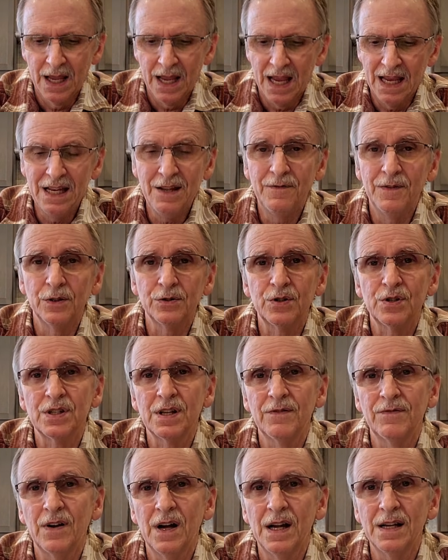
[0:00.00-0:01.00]
Any filters
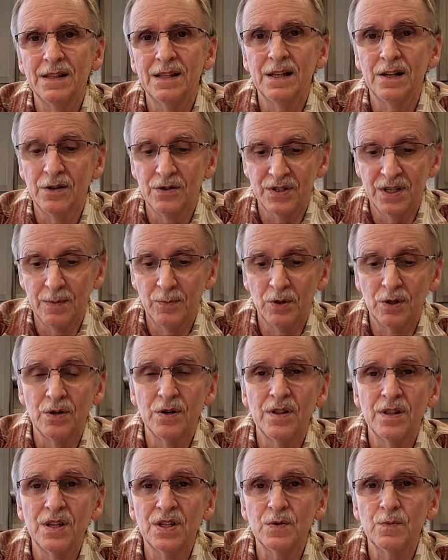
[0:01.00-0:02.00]
I find that are similar
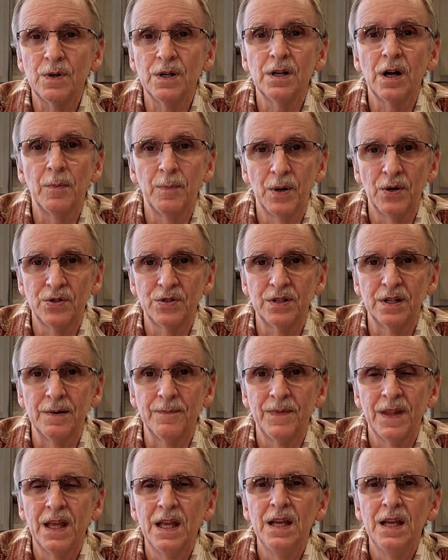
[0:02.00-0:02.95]
to this one, I'll post it.